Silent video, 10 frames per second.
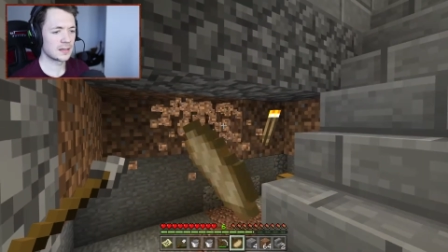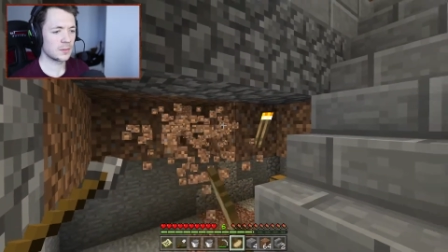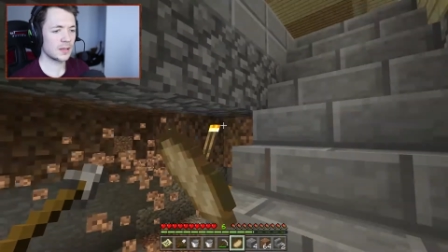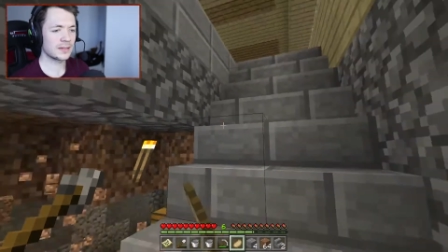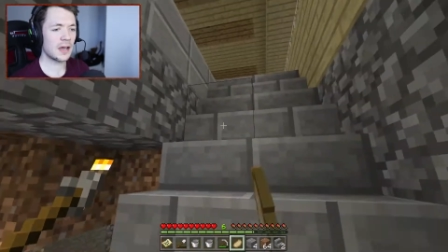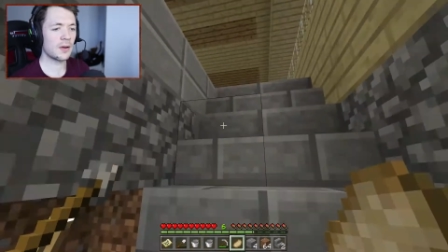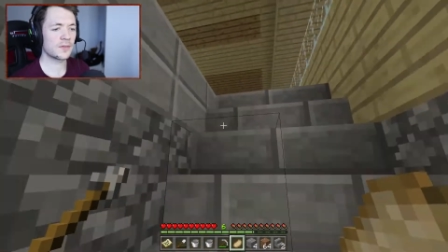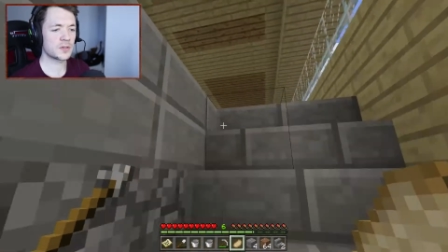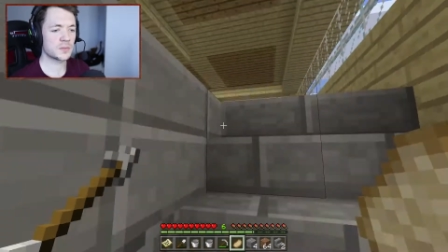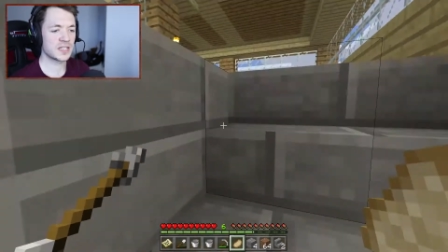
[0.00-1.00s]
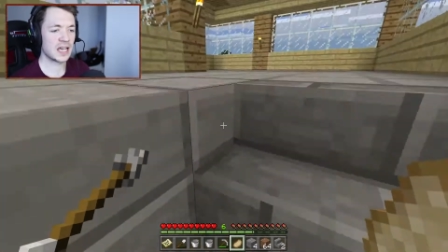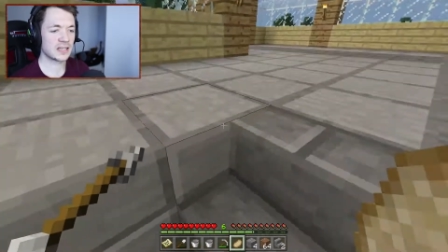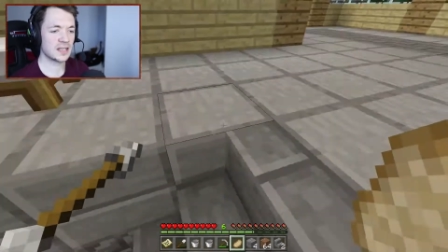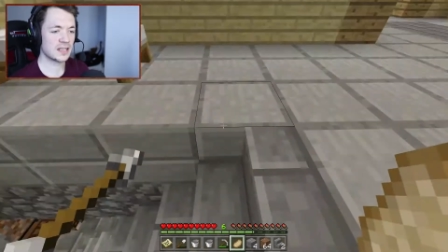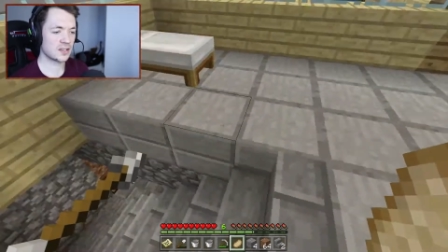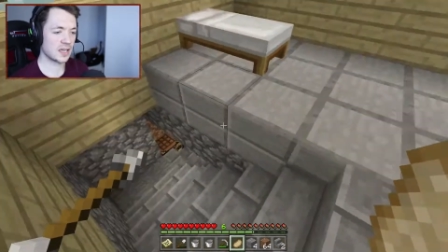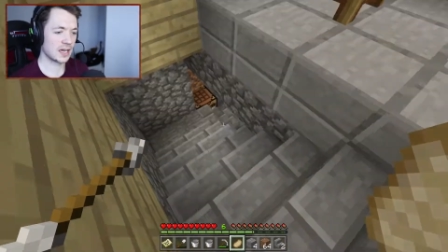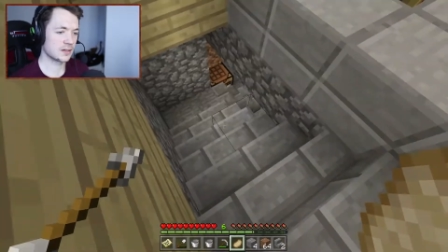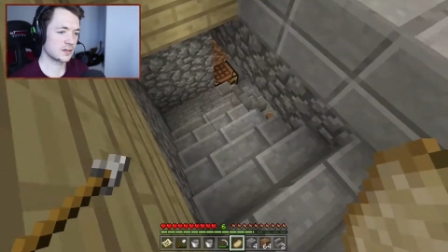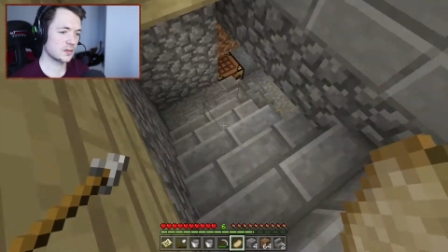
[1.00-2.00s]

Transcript: Well, now I've got some stairs, so that's okay.